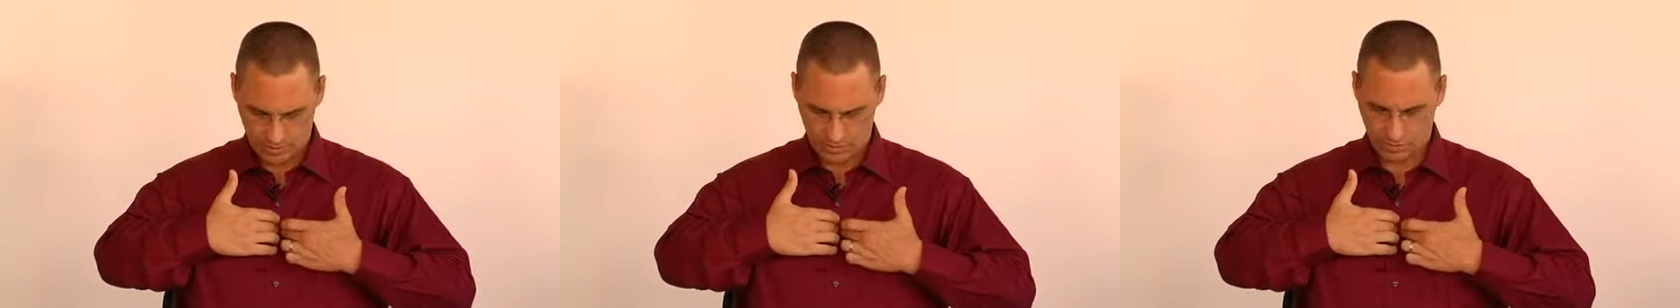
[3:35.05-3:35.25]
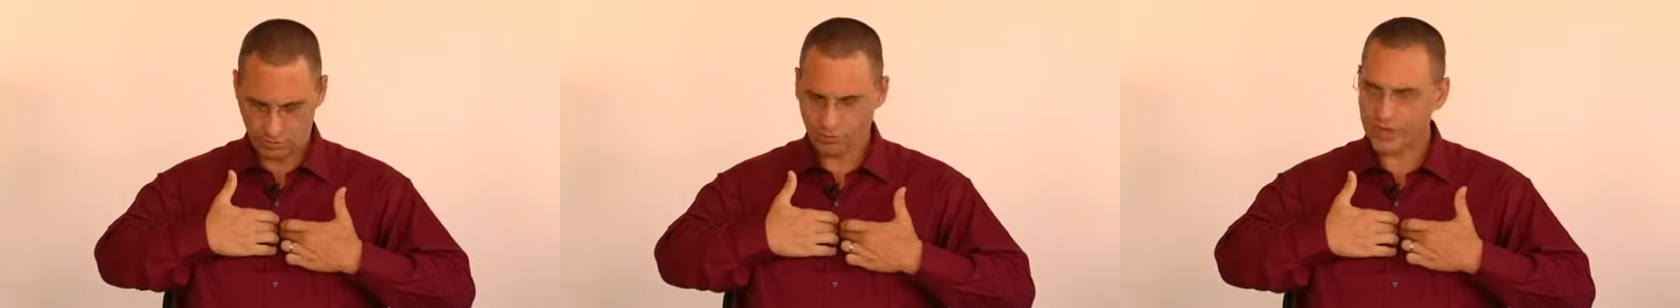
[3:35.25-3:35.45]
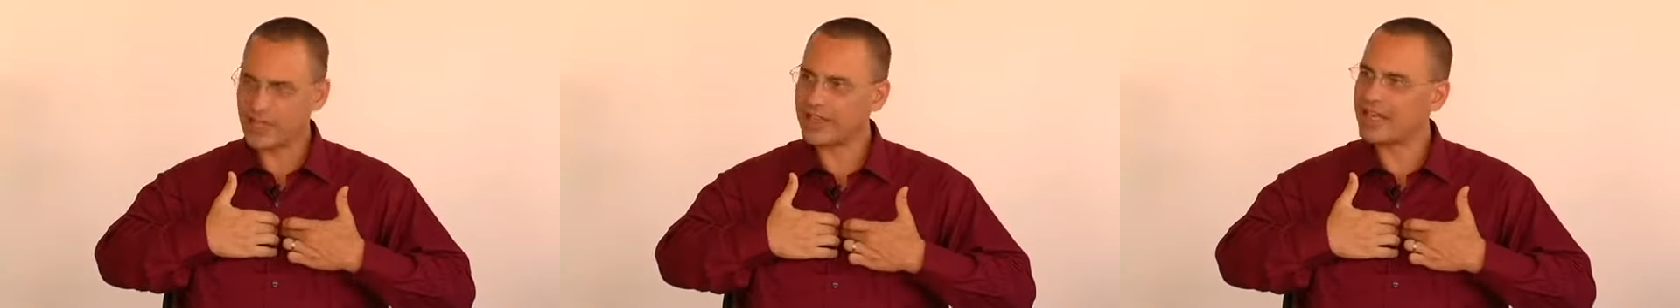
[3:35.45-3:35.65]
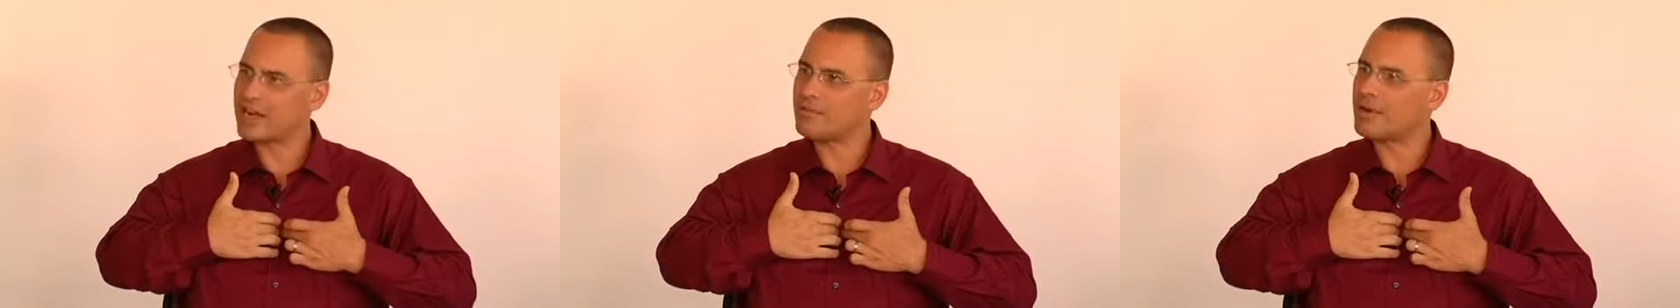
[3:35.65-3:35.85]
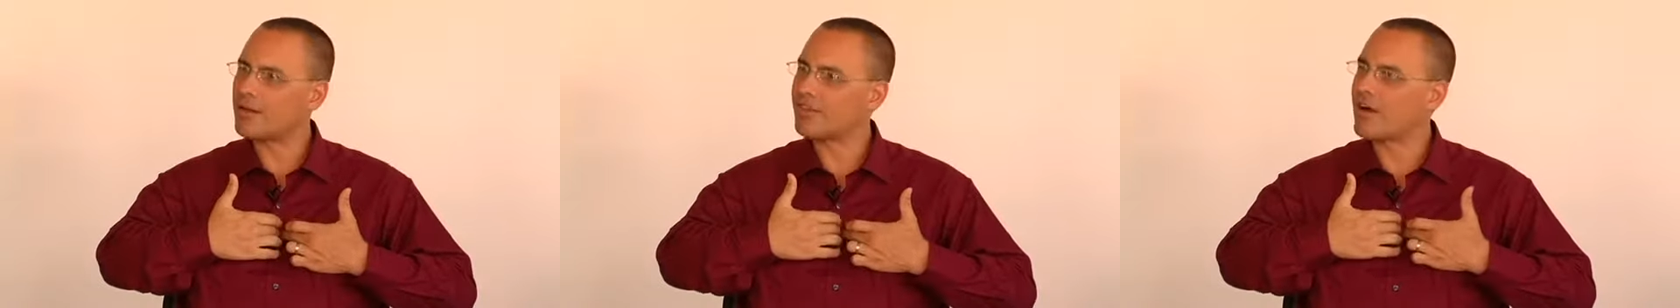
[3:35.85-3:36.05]
really at
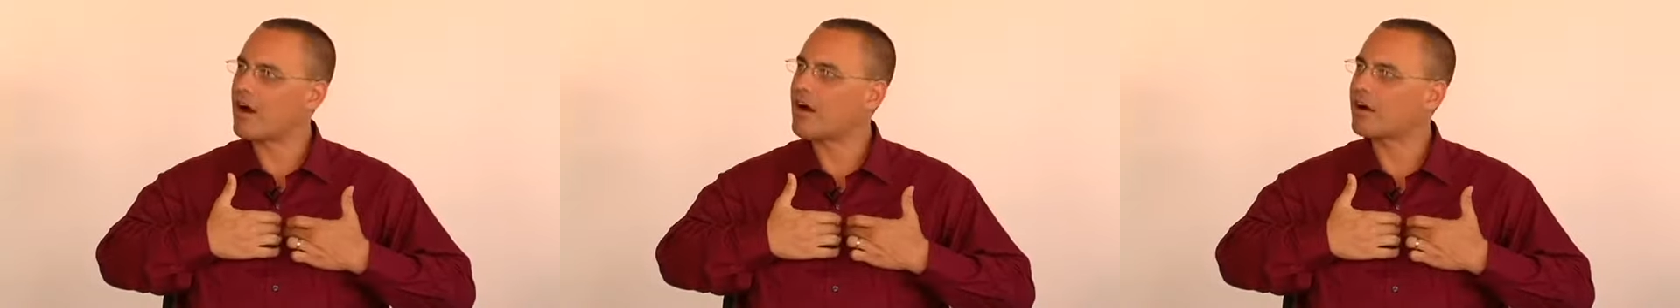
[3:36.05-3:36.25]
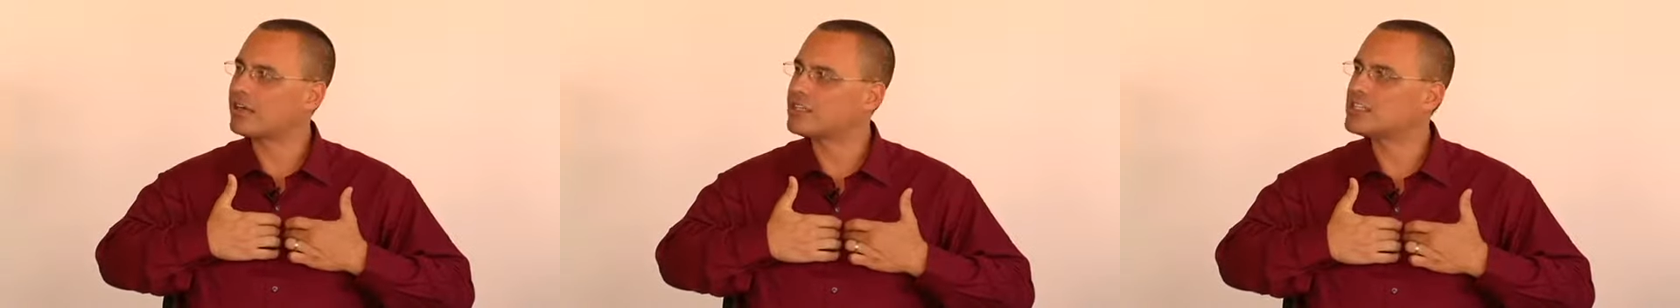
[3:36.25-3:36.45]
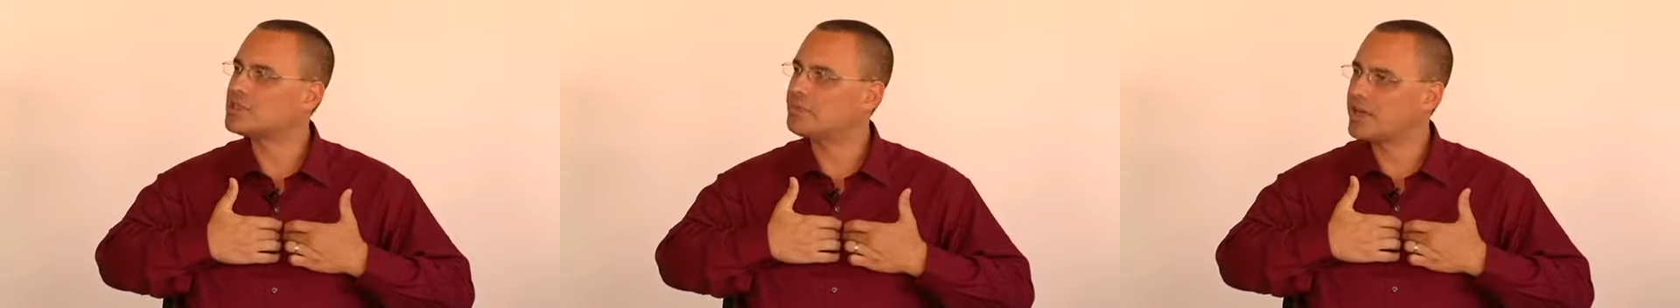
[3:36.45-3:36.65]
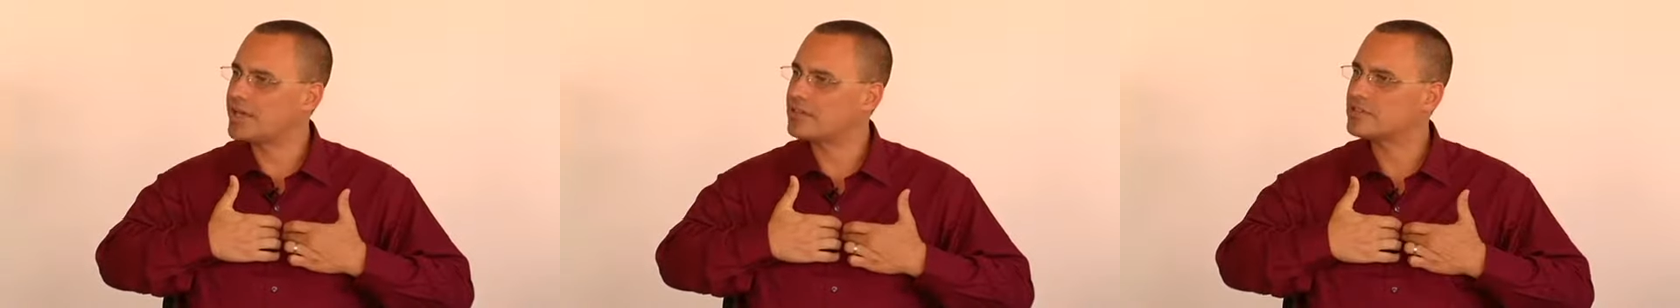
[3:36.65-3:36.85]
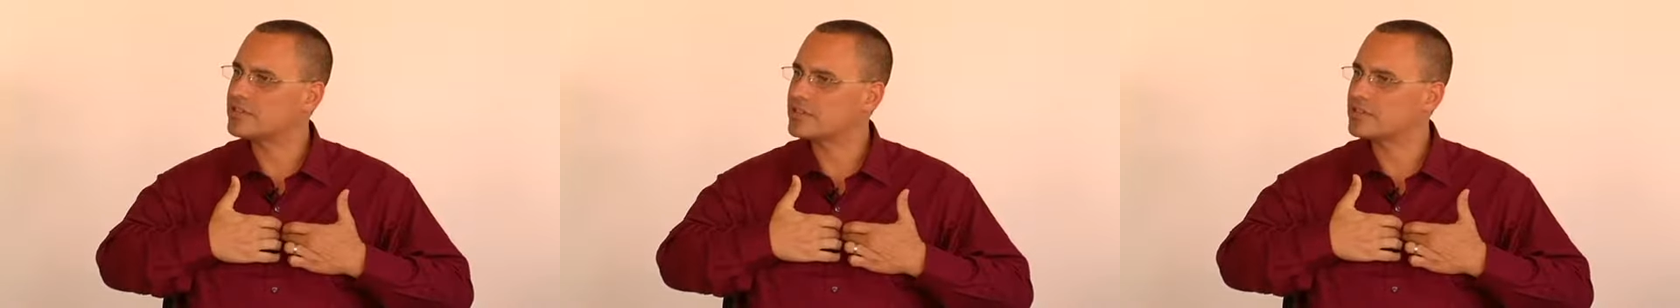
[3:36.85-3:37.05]
about the heart
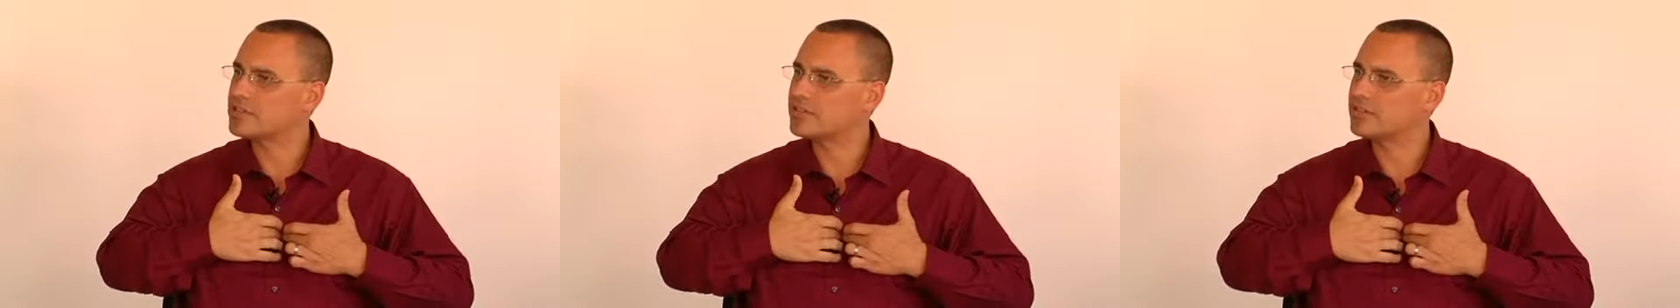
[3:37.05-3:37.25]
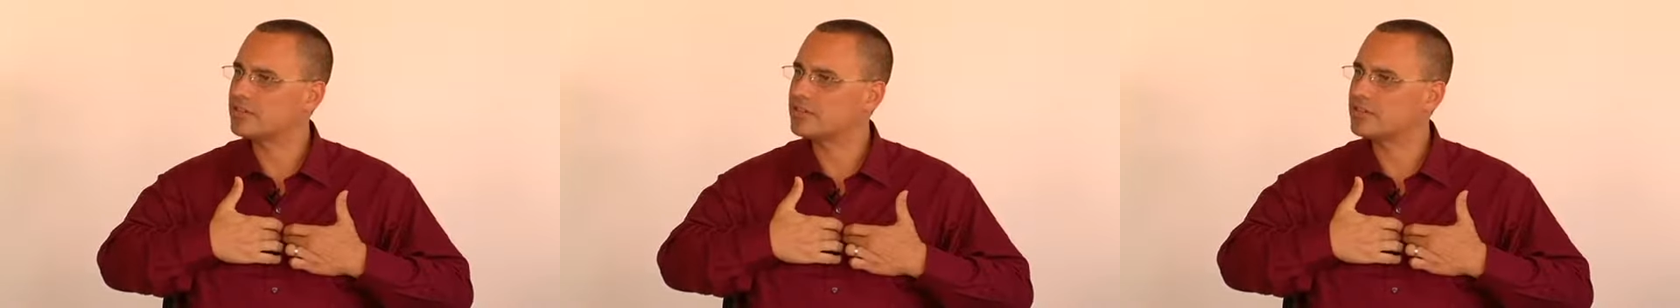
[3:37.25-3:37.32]
space.